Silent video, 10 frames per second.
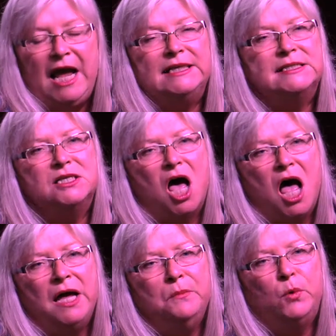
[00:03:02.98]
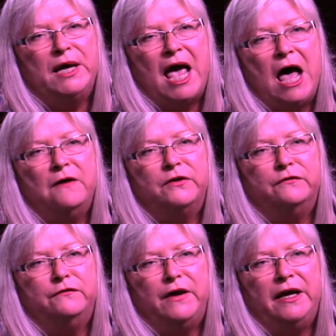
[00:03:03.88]
It's time we have a
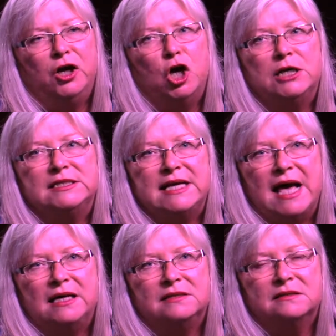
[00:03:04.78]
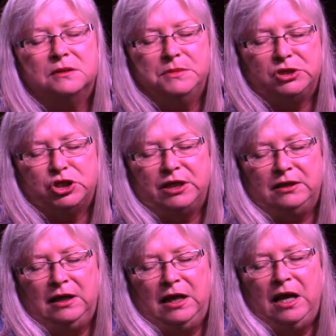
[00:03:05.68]
fair tax commission
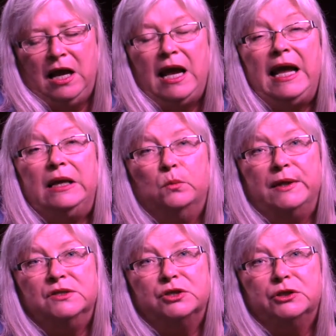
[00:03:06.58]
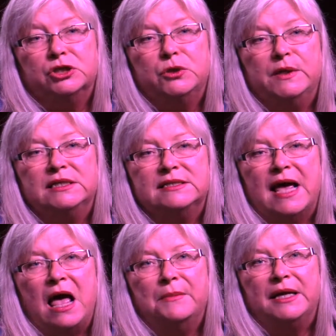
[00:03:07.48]
in Windsor to
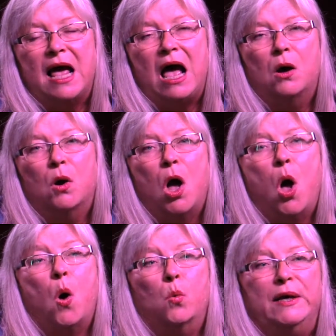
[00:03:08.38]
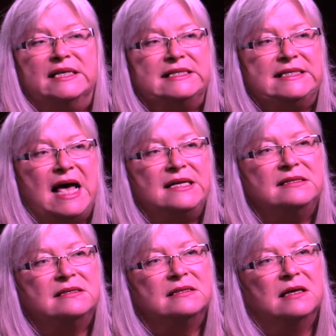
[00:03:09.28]
examine how we
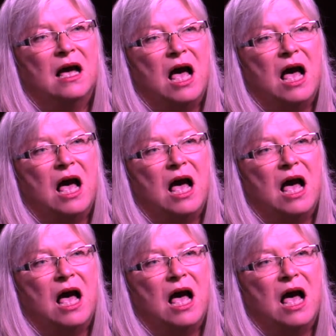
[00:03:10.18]
assess,